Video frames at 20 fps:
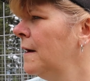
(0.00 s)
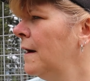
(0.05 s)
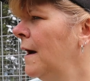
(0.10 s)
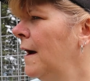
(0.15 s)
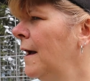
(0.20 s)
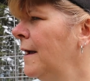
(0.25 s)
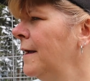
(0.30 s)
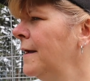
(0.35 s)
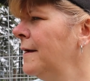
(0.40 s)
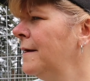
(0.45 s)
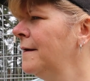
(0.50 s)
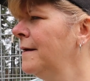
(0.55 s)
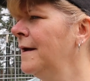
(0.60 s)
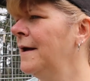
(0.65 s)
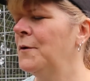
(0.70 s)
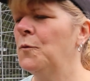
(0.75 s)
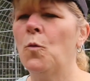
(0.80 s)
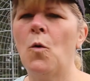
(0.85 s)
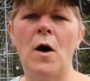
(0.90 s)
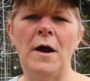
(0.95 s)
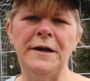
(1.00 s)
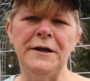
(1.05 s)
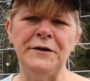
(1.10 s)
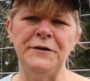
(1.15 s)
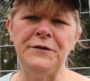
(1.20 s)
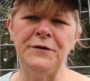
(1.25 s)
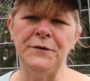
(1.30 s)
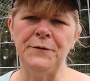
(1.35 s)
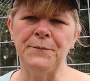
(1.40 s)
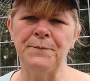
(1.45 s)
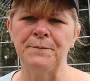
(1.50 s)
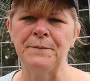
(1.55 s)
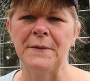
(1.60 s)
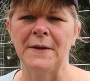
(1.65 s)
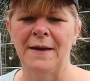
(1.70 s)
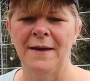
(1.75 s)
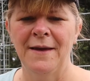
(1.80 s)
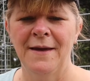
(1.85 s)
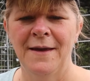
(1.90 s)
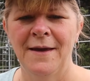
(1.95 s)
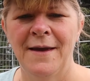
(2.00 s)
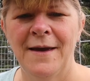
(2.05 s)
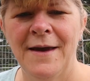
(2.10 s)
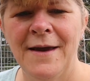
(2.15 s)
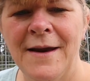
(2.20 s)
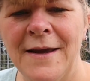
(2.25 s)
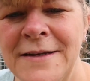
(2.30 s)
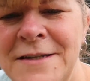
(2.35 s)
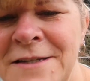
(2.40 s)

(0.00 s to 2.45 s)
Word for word: I had wanted to. And I